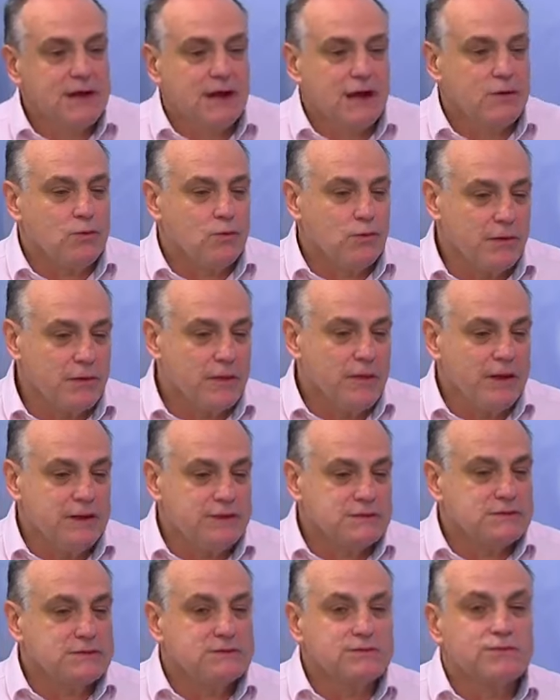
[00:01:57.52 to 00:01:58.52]
And what that
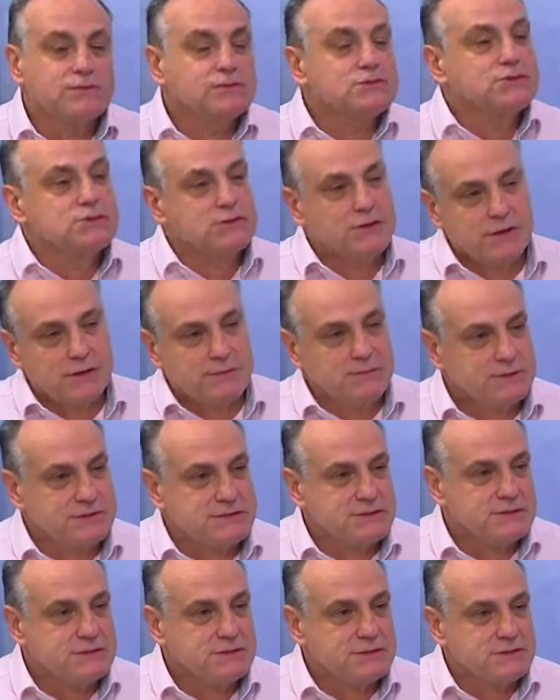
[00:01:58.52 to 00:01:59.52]
is for startup
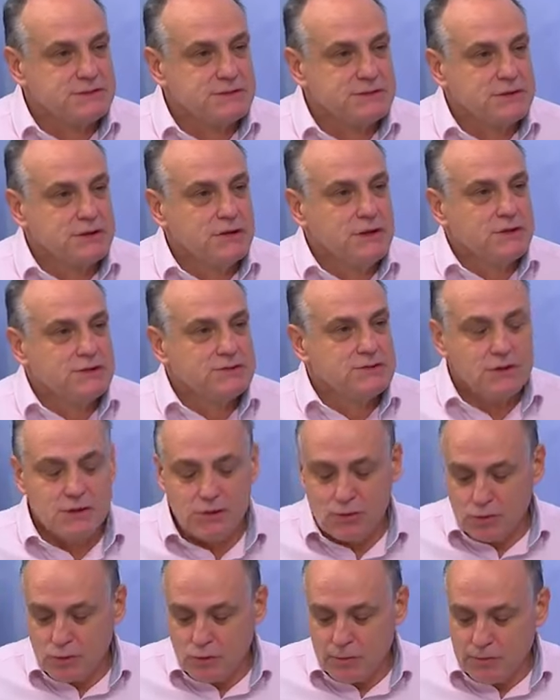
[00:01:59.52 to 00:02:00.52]
businesses. So
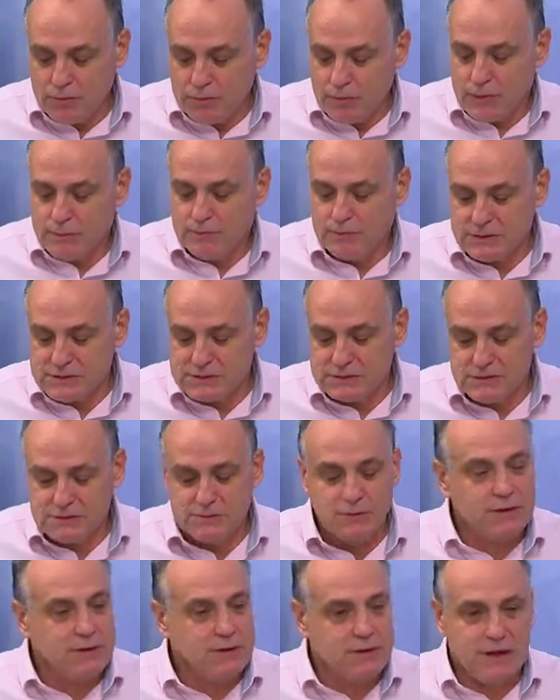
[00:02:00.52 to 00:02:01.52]
your business
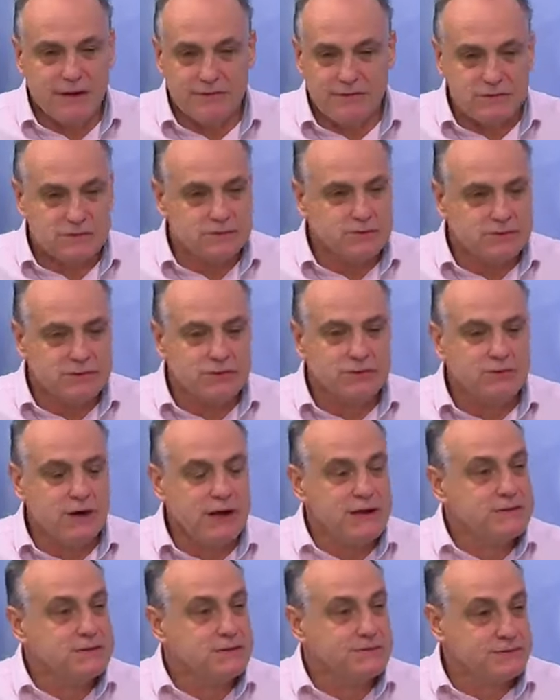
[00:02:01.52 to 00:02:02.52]
model canvas was
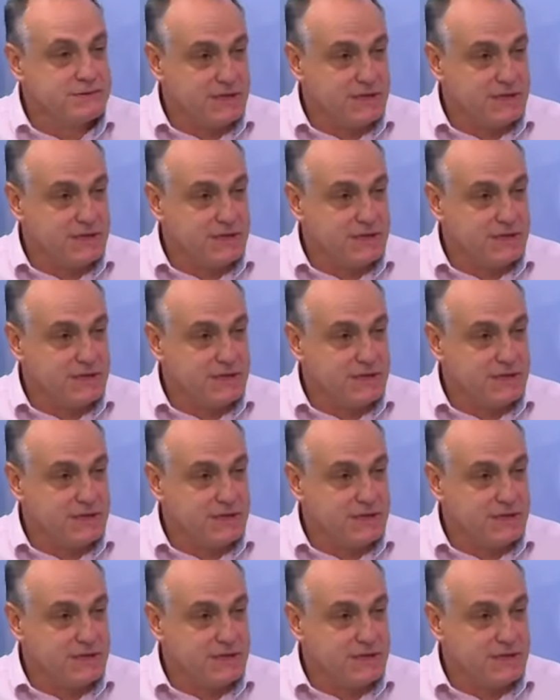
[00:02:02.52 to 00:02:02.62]
great of